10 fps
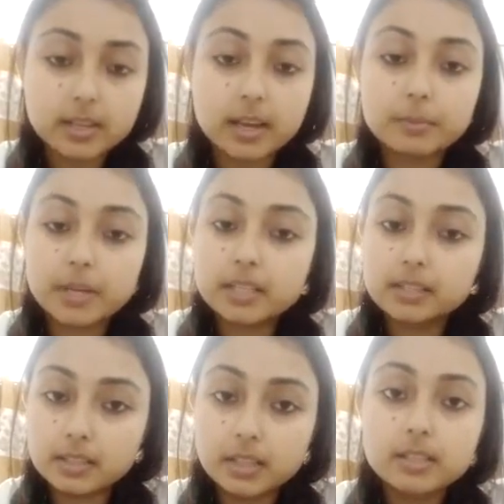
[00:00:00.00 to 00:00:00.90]
and many
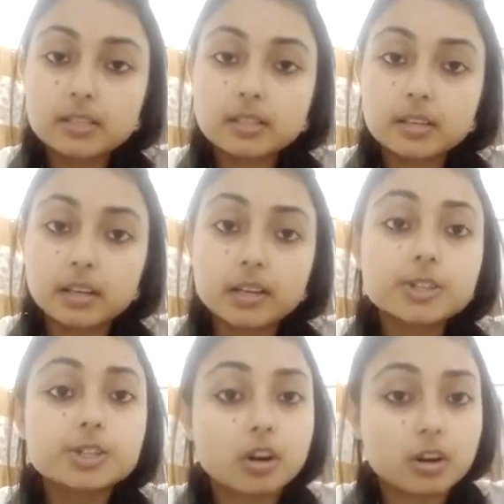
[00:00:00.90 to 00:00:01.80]
seeds in a
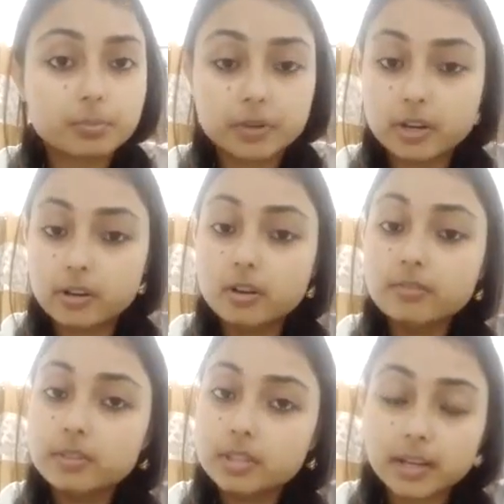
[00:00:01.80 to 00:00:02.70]
short period of
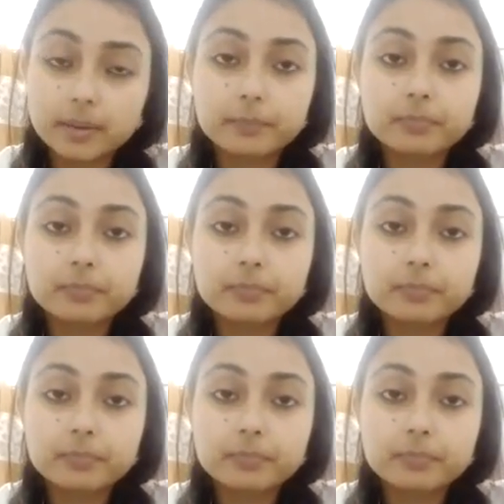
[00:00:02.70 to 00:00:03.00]
time.